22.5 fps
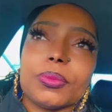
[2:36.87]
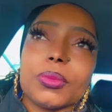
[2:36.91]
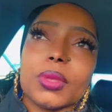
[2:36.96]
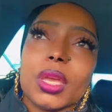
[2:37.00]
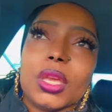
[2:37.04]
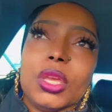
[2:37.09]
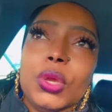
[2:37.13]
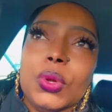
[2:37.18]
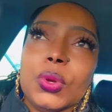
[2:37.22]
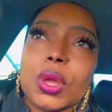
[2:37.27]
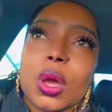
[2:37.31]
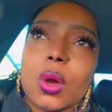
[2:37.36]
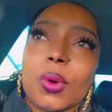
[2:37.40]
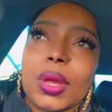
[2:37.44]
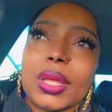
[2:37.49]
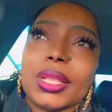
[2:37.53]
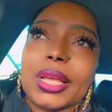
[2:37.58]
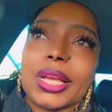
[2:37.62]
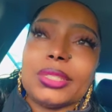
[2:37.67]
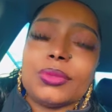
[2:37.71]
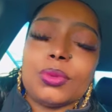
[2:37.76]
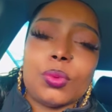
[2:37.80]
you know and
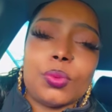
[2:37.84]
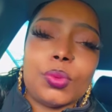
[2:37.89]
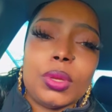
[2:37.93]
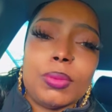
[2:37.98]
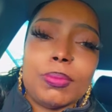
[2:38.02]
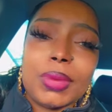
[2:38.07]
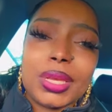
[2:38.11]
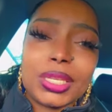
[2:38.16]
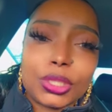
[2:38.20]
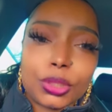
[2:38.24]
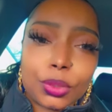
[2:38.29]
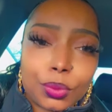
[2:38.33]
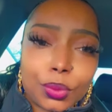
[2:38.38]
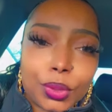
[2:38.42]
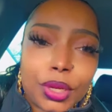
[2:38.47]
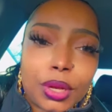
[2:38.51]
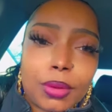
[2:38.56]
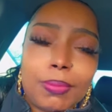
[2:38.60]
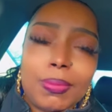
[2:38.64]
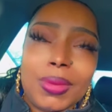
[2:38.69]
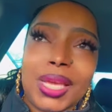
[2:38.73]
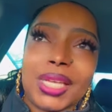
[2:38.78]
that's when we miss the
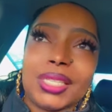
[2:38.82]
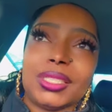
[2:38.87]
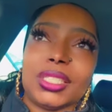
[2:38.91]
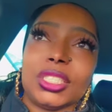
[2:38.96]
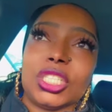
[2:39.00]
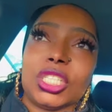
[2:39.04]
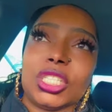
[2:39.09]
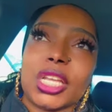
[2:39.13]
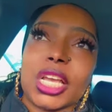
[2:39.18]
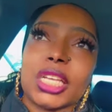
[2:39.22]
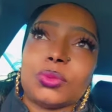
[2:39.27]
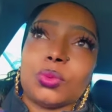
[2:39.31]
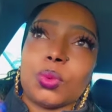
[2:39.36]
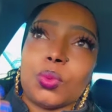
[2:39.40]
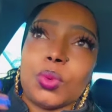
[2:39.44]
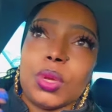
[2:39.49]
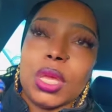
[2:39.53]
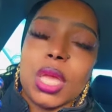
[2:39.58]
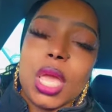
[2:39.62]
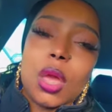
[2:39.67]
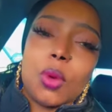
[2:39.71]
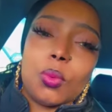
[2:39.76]
real message and that's when
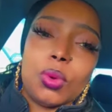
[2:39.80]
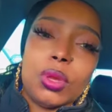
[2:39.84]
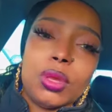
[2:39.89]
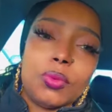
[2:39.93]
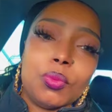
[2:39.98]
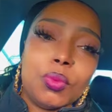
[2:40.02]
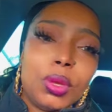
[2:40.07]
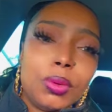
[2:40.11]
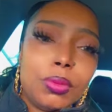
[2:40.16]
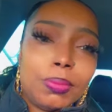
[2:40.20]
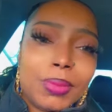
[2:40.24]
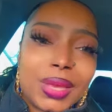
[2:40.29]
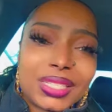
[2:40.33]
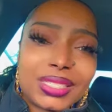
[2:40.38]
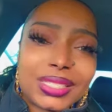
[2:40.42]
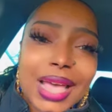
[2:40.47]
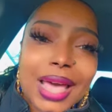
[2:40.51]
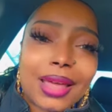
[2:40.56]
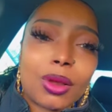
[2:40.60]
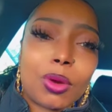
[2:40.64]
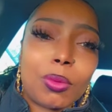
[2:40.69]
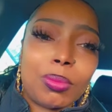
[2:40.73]
we we, we miss
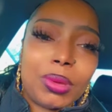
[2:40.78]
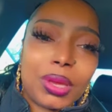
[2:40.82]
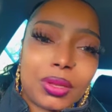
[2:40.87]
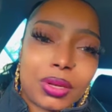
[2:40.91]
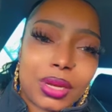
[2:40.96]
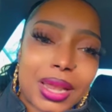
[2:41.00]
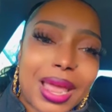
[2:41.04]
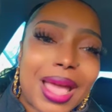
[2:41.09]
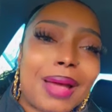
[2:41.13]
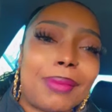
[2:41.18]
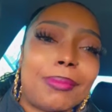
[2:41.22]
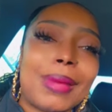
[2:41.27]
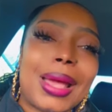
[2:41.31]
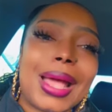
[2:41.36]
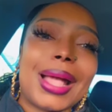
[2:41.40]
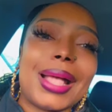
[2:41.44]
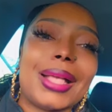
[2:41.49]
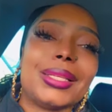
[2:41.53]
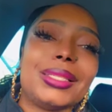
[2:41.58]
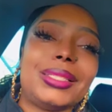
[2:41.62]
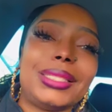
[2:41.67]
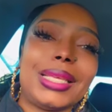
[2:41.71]
out on building our
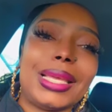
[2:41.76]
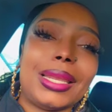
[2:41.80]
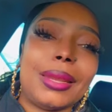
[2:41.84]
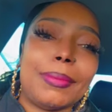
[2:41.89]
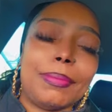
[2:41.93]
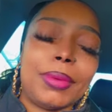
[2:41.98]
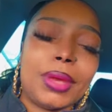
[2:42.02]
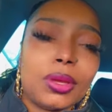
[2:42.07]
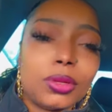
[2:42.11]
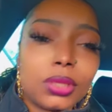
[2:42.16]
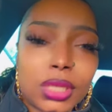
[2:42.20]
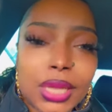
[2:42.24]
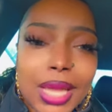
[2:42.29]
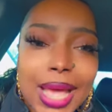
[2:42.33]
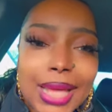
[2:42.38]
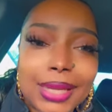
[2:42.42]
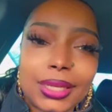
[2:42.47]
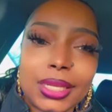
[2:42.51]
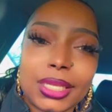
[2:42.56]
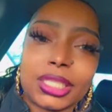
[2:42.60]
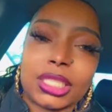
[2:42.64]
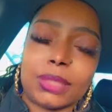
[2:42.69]
mindset and building our
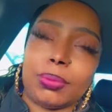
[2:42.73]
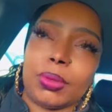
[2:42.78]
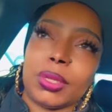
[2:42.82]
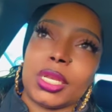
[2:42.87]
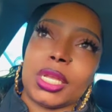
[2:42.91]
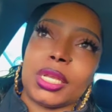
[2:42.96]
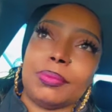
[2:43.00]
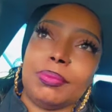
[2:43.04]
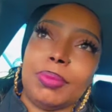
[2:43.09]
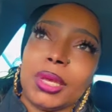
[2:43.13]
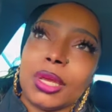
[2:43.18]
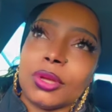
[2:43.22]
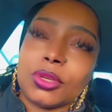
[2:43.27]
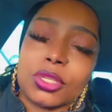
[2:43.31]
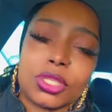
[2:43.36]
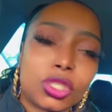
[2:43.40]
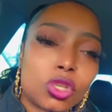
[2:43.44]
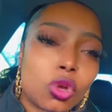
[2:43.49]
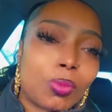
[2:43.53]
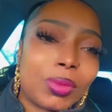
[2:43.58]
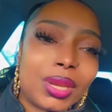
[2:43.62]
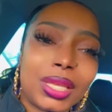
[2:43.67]
discipline and building
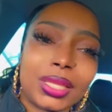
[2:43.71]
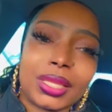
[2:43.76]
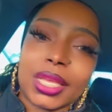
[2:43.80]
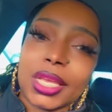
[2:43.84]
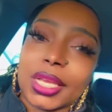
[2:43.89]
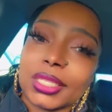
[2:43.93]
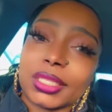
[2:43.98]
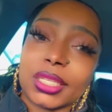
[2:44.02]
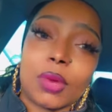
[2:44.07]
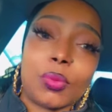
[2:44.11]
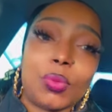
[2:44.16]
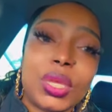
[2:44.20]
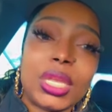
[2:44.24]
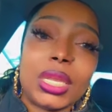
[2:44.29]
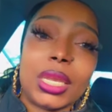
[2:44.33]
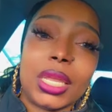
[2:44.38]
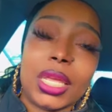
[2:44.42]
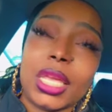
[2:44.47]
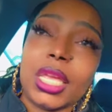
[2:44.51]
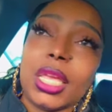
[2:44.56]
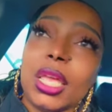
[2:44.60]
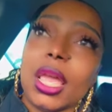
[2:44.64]
so many things that we
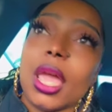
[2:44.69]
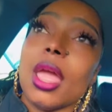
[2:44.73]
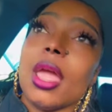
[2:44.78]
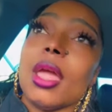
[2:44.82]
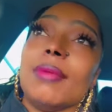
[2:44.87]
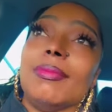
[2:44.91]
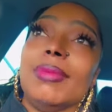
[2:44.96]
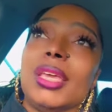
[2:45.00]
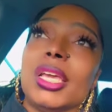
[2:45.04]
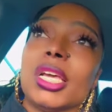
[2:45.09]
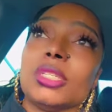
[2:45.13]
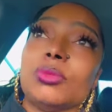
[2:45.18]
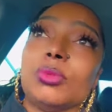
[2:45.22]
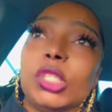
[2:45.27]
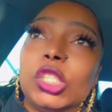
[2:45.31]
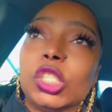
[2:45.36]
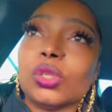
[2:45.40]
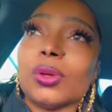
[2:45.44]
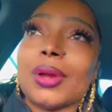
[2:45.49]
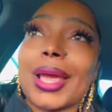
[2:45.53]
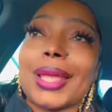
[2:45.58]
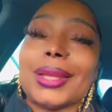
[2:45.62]
need because we
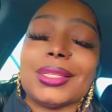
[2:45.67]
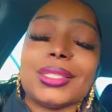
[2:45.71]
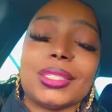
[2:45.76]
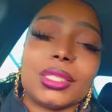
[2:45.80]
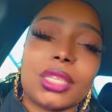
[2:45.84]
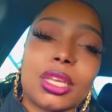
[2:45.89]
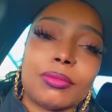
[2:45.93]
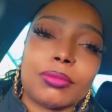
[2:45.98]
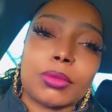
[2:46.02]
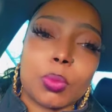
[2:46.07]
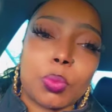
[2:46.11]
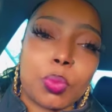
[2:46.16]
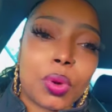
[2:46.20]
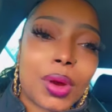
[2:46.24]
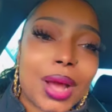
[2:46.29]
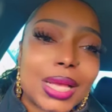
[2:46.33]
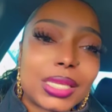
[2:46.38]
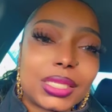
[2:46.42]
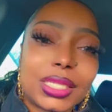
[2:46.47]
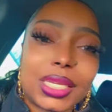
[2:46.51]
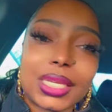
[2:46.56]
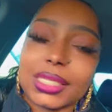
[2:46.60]
trying to skip the
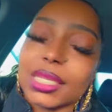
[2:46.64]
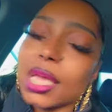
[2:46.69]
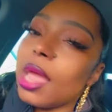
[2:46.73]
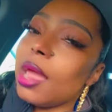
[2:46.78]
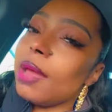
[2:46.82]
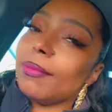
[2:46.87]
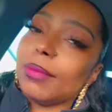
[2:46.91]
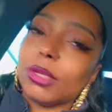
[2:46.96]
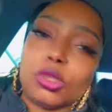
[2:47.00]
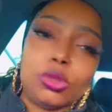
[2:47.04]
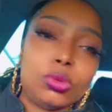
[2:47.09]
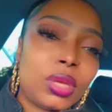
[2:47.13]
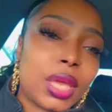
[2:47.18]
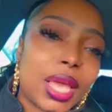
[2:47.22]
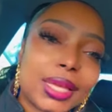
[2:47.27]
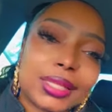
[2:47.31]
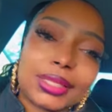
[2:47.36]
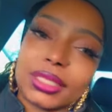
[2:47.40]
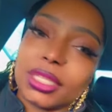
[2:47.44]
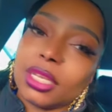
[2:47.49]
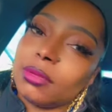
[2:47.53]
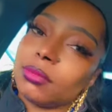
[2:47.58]
process but you
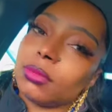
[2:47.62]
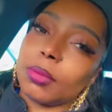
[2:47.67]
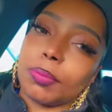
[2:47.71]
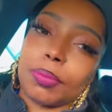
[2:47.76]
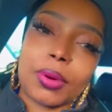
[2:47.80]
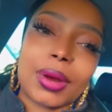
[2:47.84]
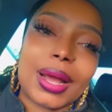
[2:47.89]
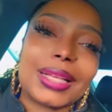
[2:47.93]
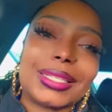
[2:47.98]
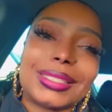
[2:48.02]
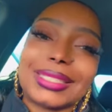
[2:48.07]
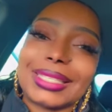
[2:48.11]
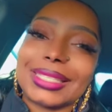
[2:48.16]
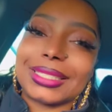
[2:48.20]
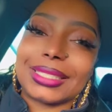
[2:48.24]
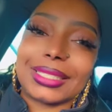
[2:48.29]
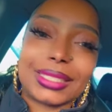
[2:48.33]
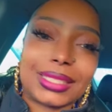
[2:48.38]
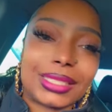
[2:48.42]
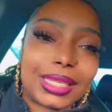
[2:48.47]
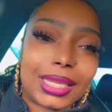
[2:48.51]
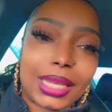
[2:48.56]
can't skip the
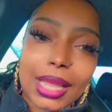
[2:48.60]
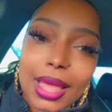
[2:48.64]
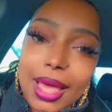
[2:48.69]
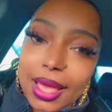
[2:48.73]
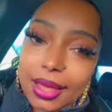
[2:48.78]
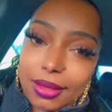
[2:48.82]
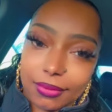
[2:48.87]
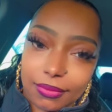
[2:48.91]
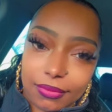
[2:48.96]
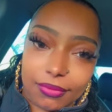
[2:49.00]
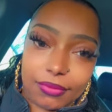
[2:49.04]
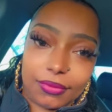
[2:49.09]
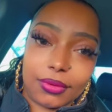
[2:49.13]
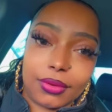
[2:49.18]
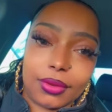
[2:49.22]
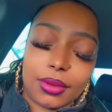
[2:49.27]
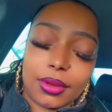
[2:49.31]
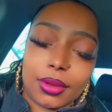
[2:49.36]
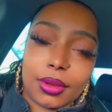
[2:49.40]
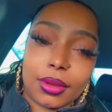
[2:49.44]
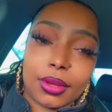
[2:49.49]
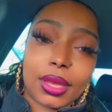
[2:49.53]
processes in life
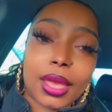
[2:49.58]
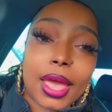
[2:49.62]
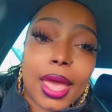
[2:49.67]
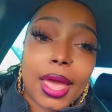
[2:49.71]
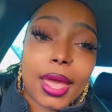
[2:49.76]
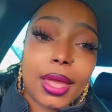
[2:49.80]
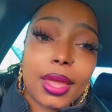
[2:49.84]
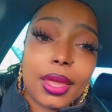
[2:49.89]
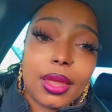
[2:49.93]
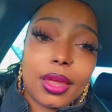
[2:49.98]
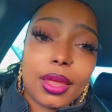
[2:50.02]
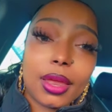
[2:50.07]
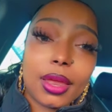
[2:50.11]
okay